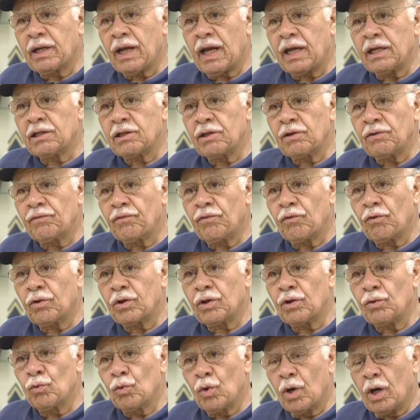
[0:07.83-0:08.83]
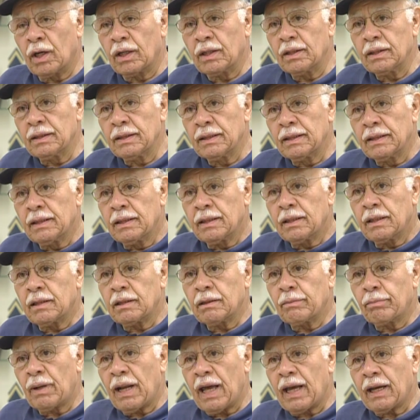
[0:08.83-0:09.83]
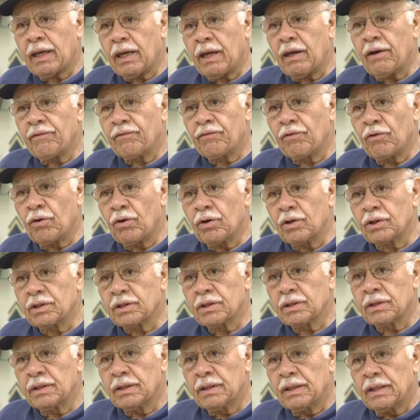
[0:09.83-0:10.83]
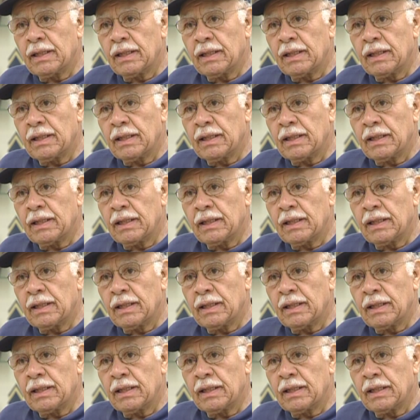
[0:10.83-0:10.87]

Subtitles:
1941 in the Black Air Force